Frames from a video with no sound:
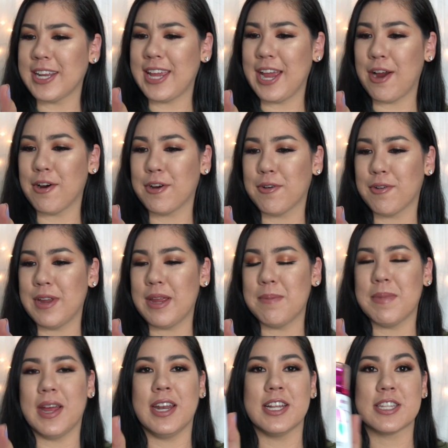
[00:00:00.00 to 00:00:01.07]
care
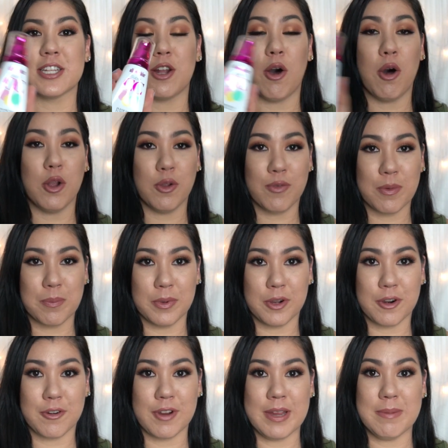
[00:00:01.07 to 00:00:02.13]
cream, and it's an all over
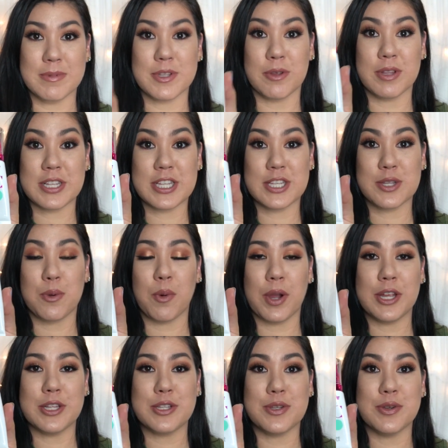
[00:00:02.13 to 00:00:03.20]
blur cream. So this is
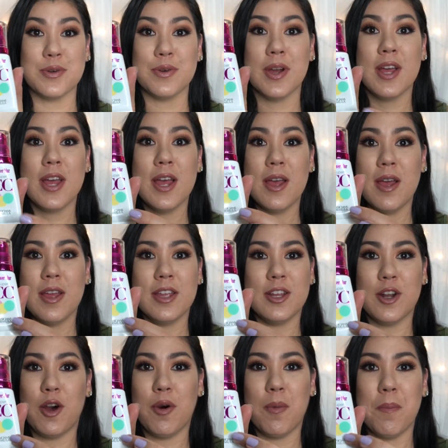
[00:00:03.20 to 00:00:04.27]
going to,
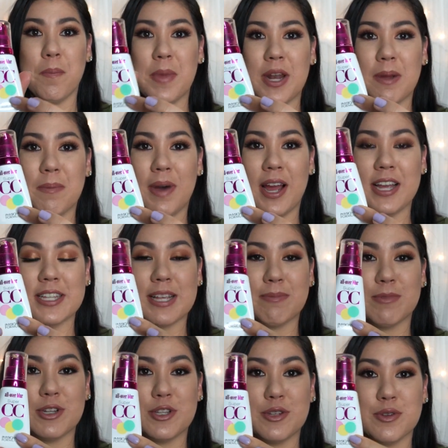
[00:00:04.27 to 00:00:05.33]
you know, minimize
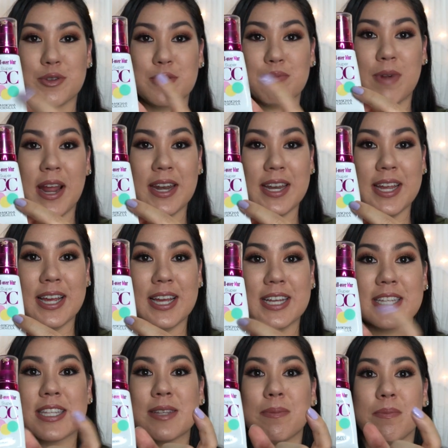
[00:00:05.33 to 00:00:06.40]
and reduce
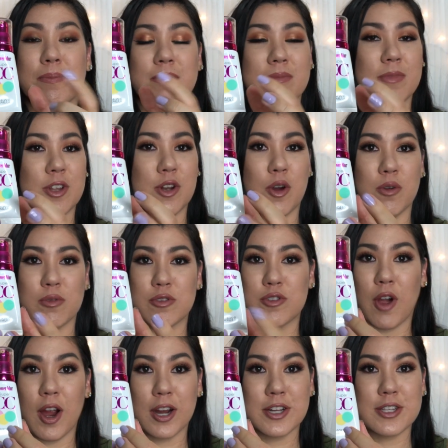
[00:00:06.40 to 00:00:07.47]
redness, you know,
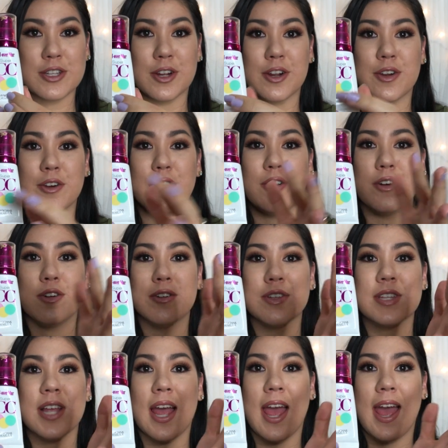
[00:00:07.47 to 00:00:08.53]
dark
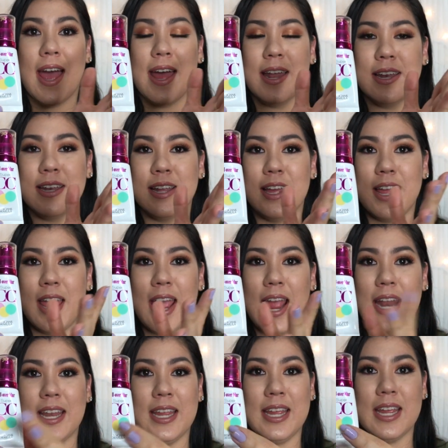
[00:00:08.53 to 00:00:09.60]
circles, and
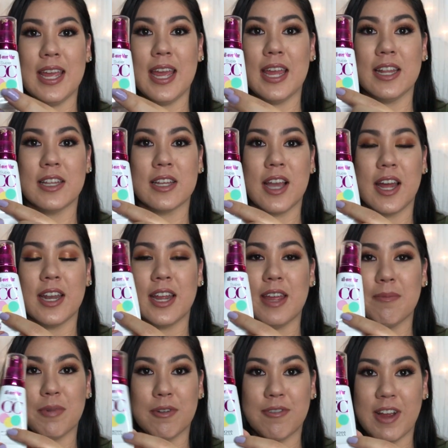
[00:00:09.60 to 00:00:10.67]
any kind of
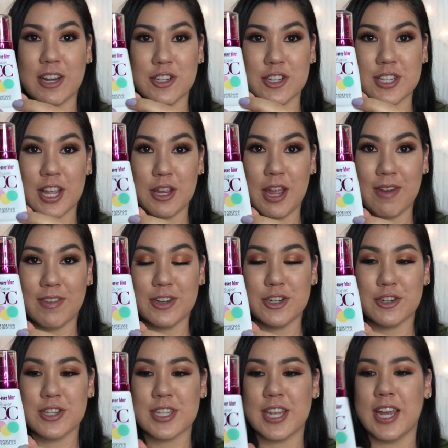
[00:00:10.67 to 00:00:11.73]
imperfections that you have on
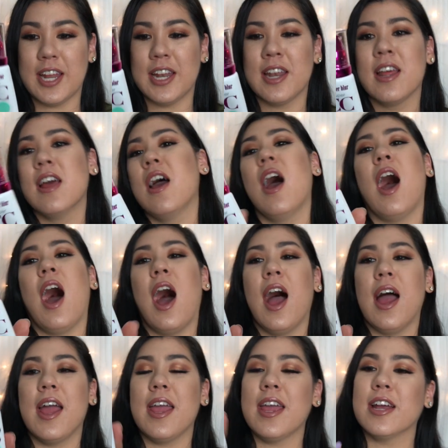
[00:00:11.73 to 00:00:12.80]
your skin.
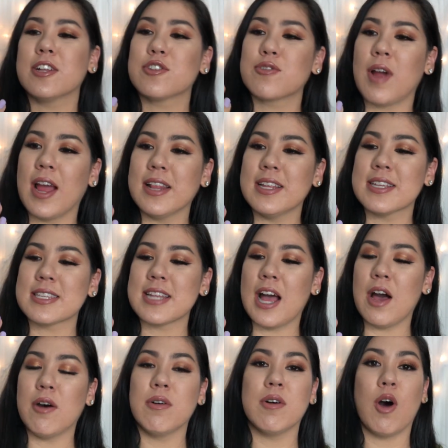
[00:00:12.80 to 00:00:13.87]
I tried this
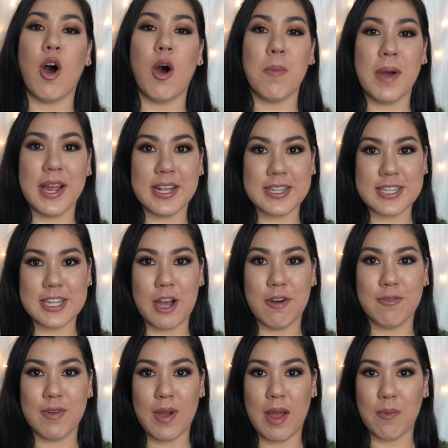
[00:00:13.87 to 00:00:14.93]
out all by
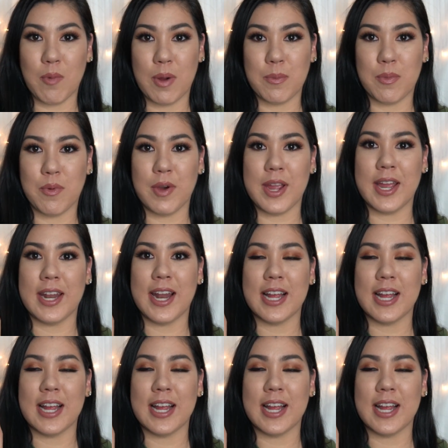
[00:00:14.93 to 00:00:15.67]
itself at one point, and